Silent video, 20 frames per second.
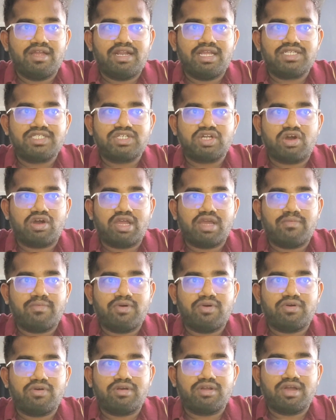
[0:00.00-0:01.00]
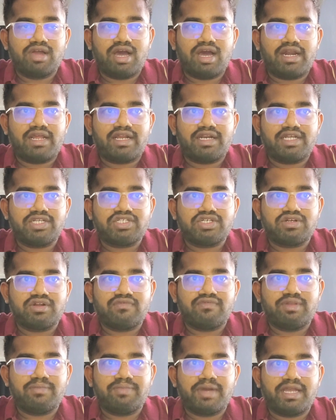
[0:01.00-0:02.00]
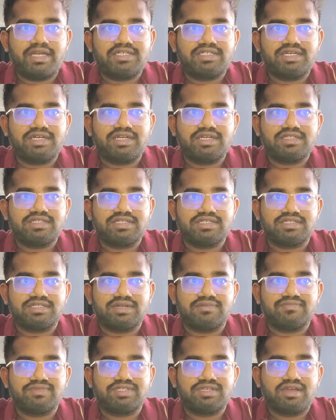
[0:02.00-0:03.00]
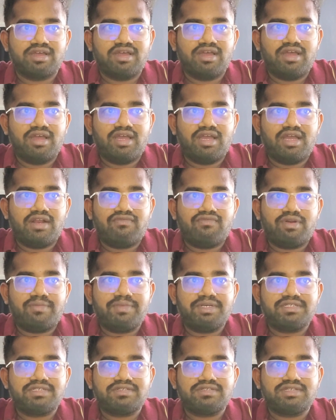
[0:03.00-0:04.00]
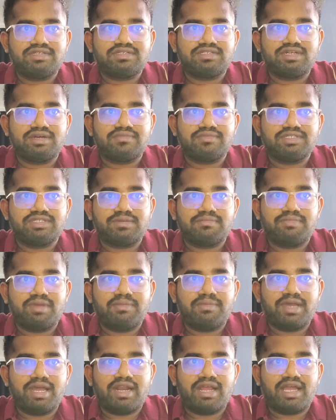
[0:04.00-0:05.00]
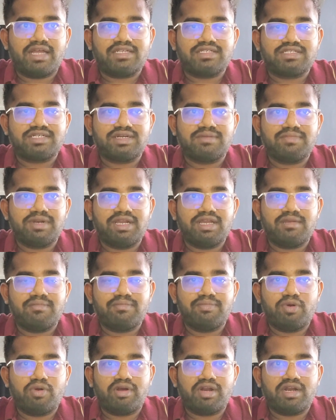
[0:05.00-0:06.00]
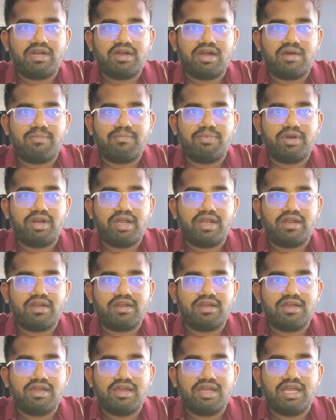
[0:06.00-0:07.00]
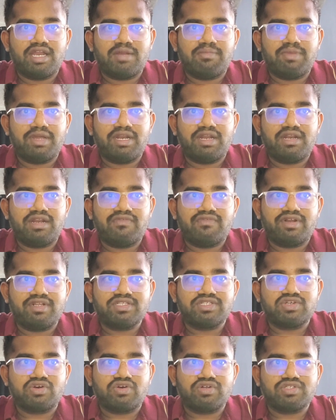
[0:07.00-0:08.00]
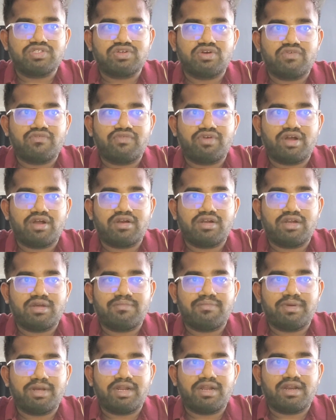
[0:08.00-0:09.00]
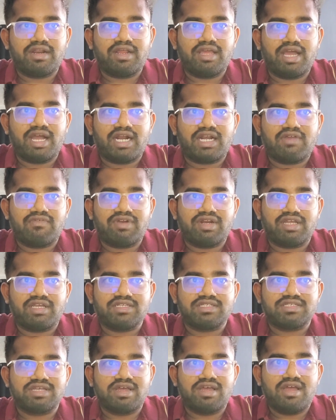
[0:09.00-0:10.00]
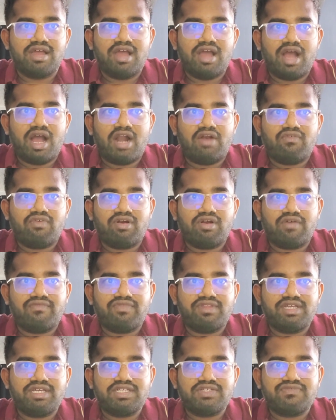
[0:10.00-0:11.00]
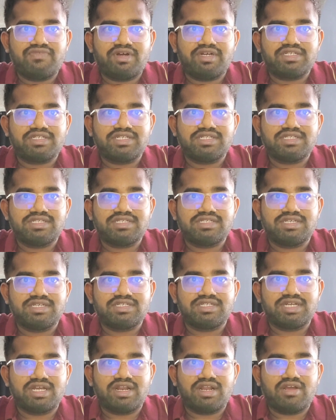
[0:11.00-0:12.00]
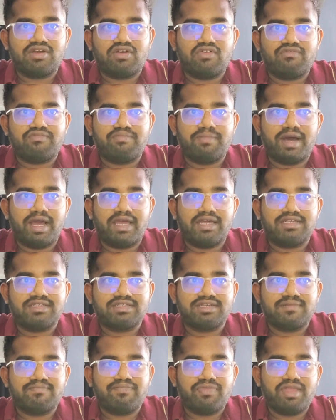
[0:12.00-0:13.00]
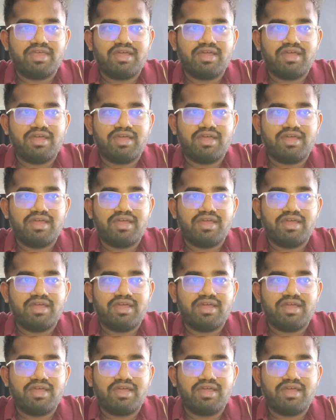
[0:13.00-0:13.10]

Let's talk about architecture of the bike sharing systems. Information systems may be an extremely important component in many different sorts of contemporary activities, and one of these functions is the sharing of bikes.